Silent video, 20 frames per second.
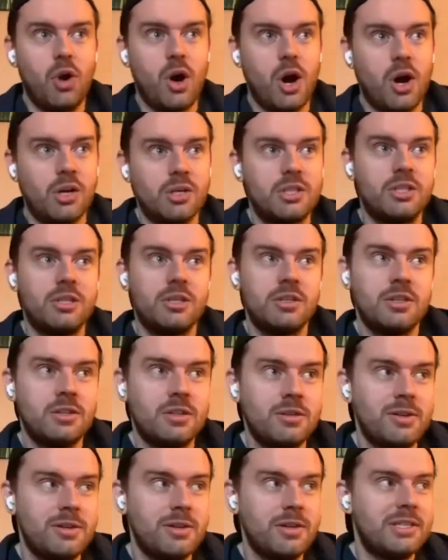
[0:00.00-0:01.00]
more odd,
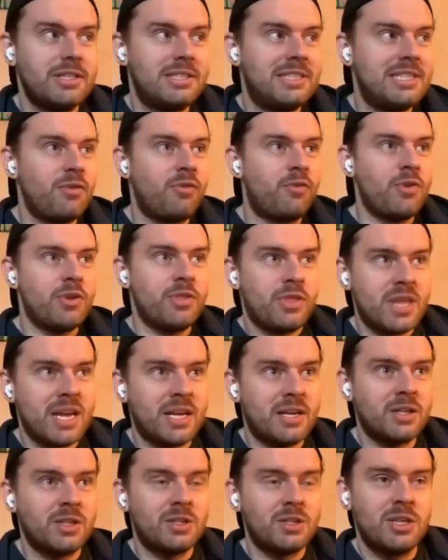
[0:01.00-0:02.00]
different
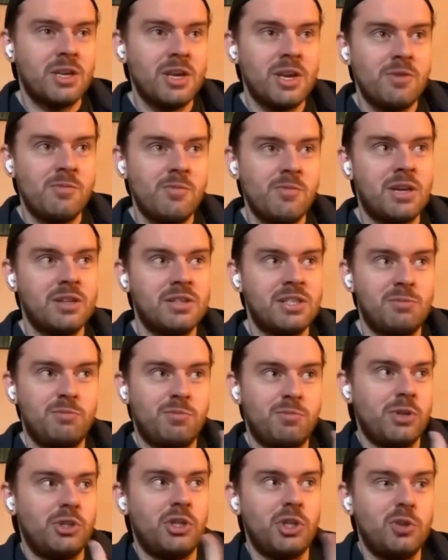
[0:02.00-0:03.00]
things, because
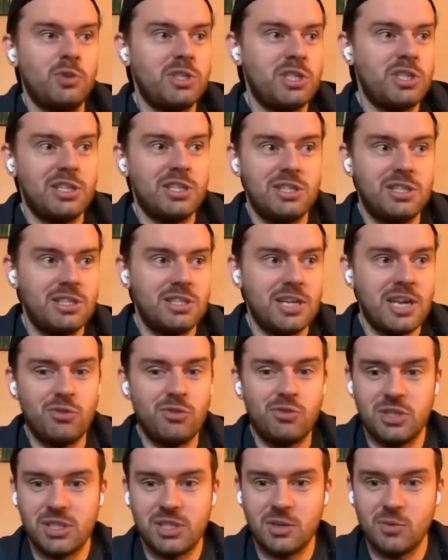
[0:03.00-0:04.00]
it produces
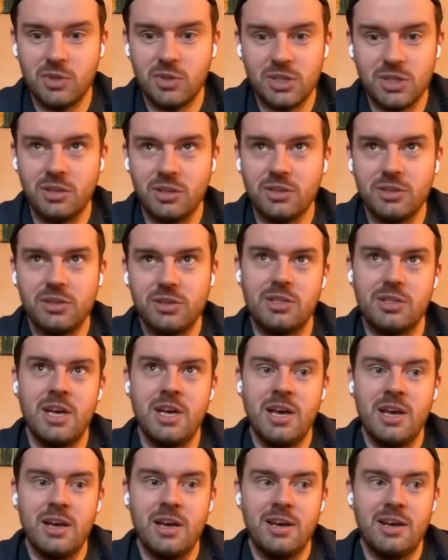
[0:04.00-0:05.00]
interesting results.
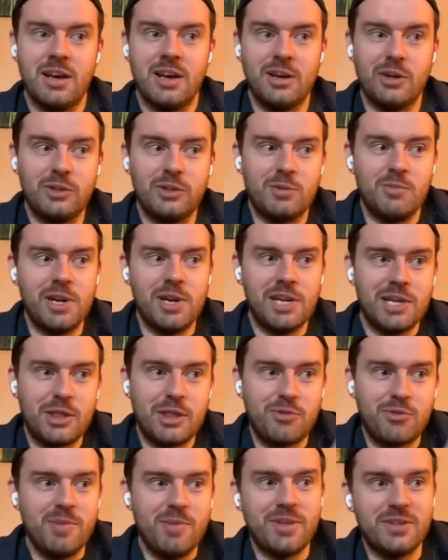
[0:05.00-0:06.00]
And ultimately,
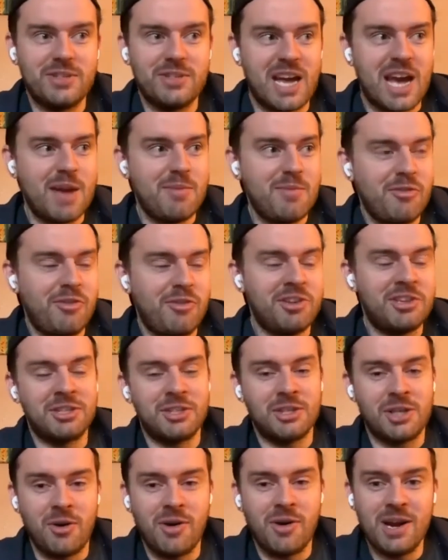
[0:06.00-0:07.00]
in 3 months' time, if it
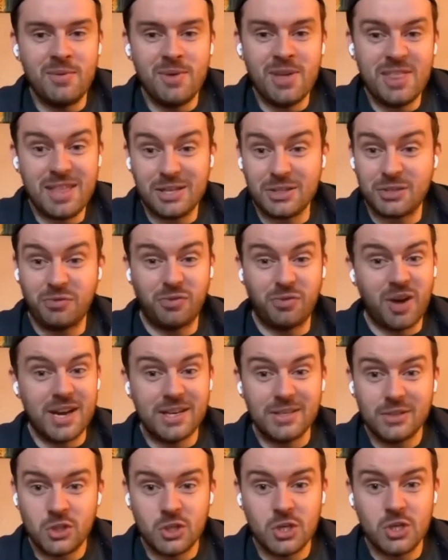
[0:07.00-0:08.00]
doesn't go anywhere, that's
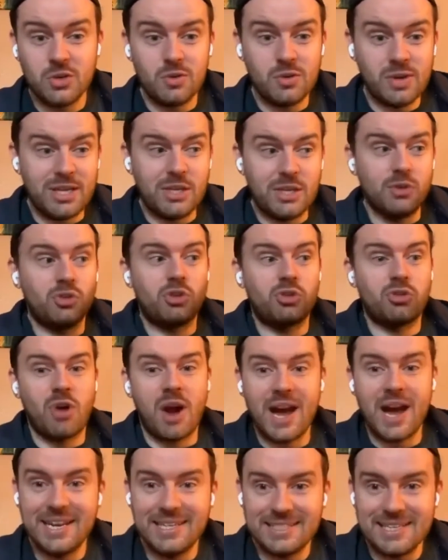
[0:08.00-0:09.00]
fine too. Like, you
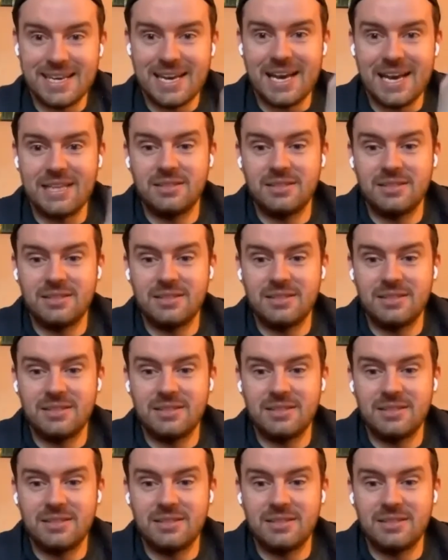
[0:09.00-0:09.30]
tried it